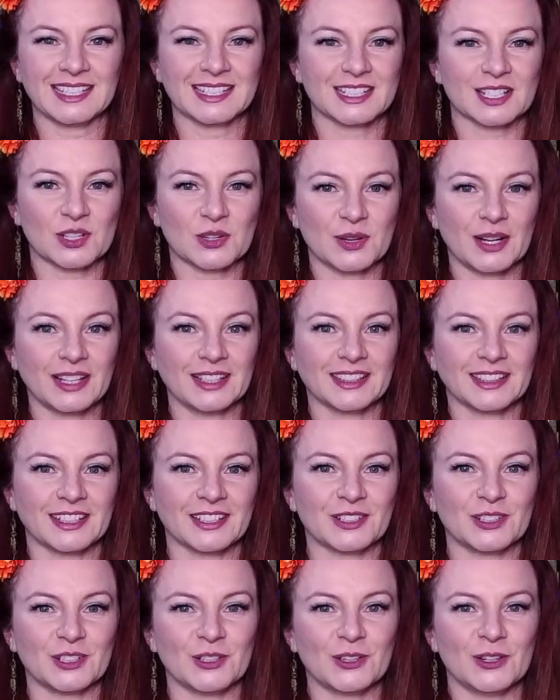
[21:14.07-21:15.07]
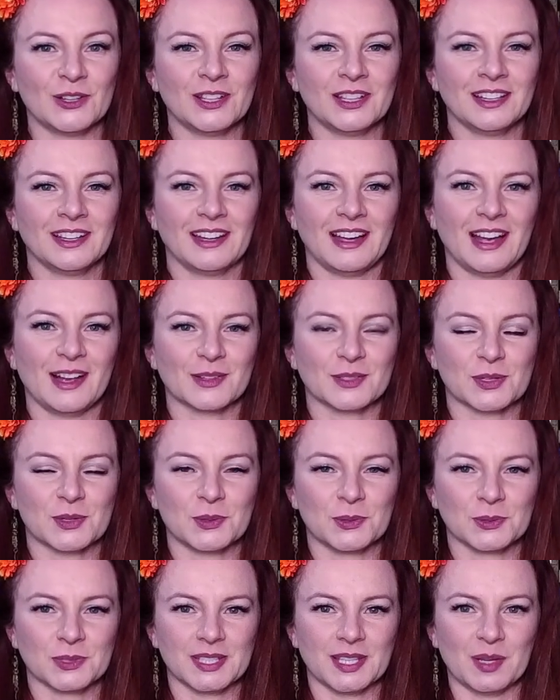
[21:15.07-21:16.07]
It's a great little
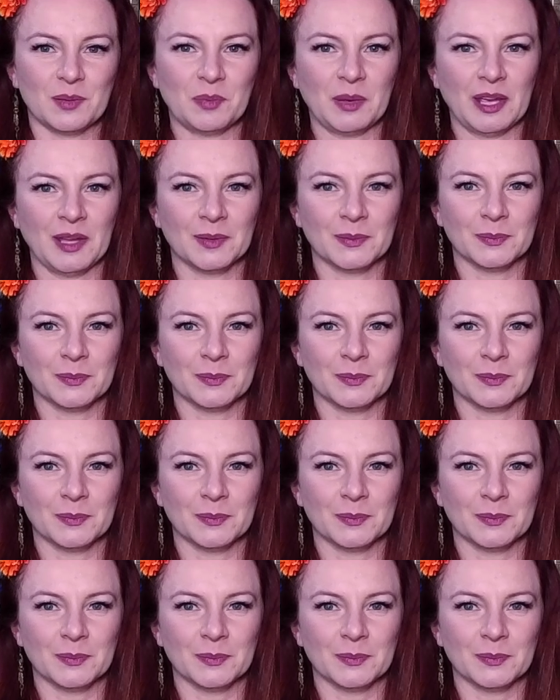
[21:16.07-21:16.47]
household tidbit.